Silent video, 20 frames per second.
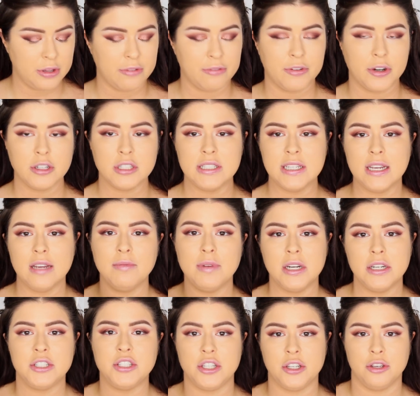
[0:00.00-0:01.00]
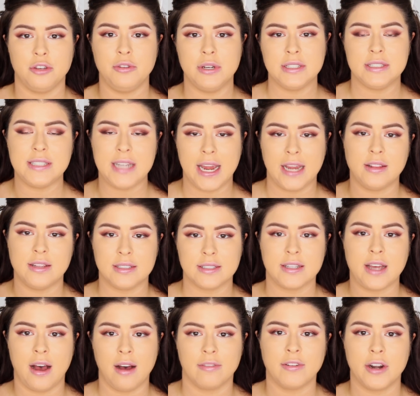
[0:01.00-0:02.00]
So the first thing I'm gonna do is take
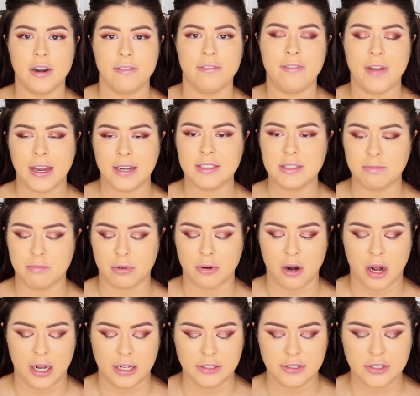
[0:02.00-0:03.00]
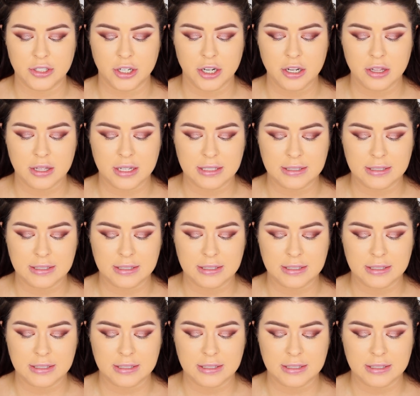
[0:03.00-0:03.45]
this Cover FX bronzer.